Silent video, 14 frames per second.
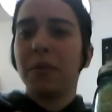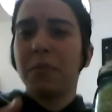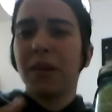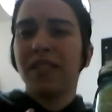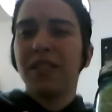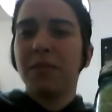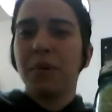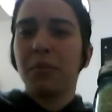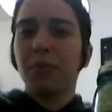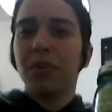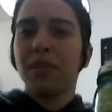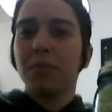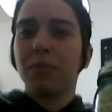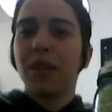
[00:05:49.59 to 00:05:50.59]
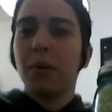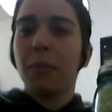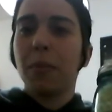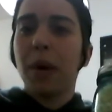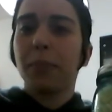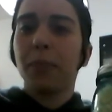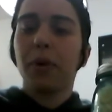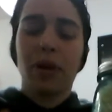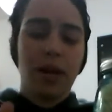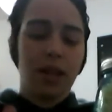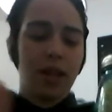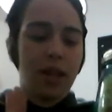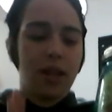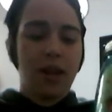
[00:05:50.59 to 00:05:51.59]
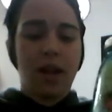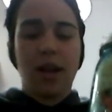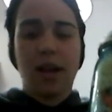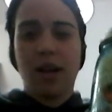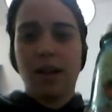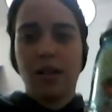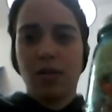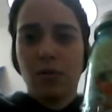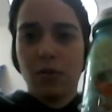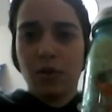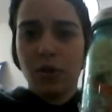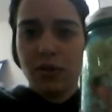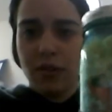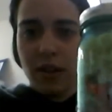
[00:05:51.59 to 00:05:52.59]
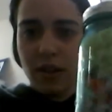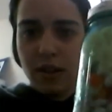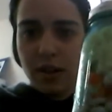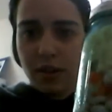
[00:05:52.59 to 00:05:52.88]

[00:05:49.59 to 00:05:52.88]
I mixed them up with some salt and pepper, and then I threw those in.